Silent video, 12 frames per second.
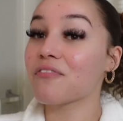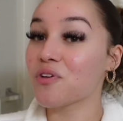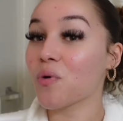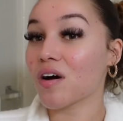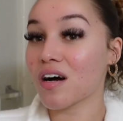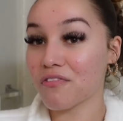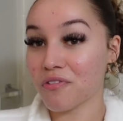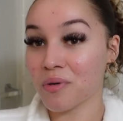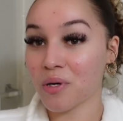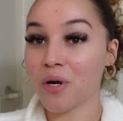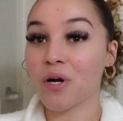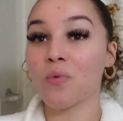If you are
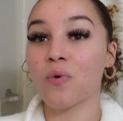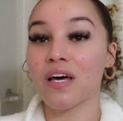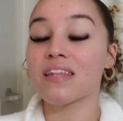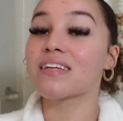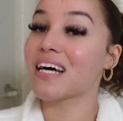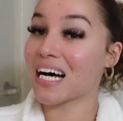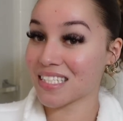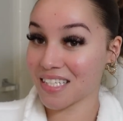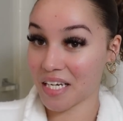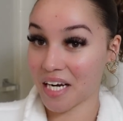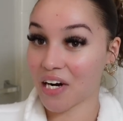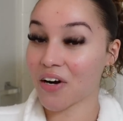unfamiliar with
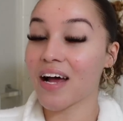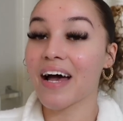Dossier,